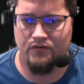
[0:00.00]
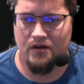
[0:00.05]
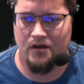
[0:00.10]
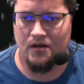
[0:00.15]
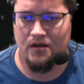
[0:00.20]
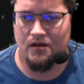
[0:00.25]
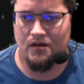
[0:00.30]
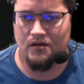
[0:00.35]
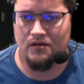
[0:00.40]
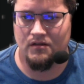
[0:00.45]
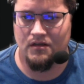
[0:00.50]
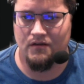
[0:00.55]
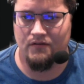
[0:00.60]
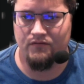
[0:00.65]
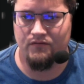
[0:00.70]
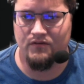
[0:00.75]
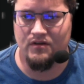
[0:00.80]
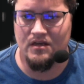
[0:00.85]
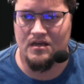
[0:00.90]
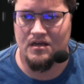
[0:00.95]
uh,
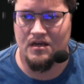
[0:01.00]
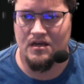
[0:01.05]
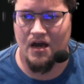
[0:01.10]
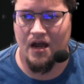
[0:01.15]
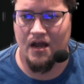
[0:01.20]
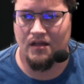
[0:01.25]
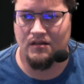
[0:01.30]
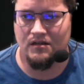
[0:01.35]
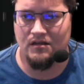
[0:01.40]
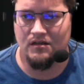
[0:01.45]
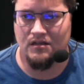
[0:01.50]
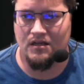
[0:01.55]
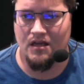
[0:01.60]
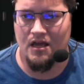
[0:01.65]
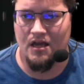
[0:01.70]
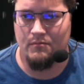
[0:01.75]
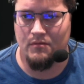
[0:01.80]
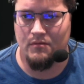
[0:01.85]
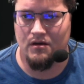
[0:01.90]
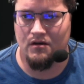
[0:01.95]
give Geek Island
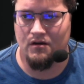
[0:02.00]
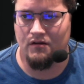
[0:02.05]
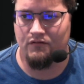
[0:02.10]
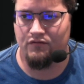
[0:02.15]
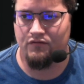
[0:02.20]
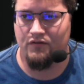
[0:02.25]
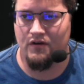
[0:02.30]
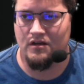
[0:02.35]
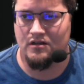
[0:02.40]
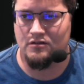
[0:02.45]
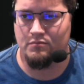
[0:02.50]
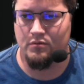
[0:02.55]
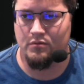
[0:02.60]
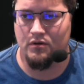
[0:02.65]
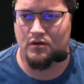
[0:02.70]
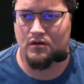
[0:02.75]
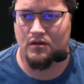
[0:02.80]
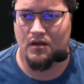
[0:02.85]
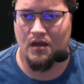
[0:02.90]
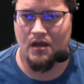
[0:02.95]
Gaming on
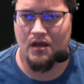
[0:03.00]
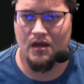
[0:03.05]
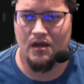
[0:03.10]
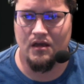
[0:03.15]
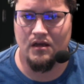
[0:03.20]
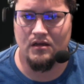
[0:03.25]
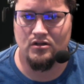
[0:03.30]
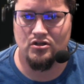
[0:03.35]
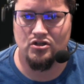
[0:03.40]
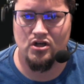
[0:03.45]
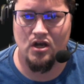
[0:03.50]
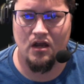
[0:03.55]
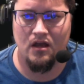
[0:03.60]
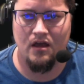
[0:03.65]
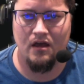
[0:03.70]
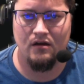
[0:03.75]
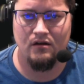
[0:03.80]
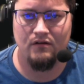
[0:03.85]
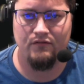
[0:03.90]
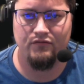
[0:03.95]
Facebook a check
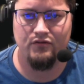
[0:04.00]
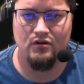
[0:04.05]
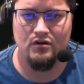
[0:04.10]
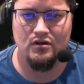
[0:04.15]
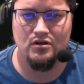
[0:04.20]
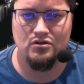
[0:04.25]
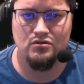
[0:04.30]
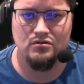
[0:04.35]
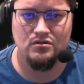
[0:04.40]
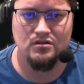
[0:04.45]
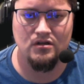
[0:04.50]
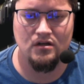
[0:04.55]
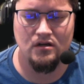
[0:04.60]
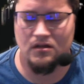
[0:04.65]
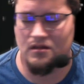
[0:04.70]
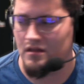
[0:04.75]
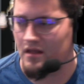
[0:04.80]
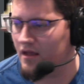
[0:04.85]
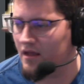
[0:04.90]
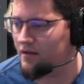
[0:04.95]
out if you're interested
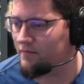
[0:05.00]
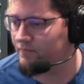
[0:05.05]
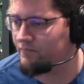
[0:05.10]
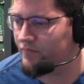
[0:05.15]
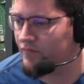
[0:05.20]
in that.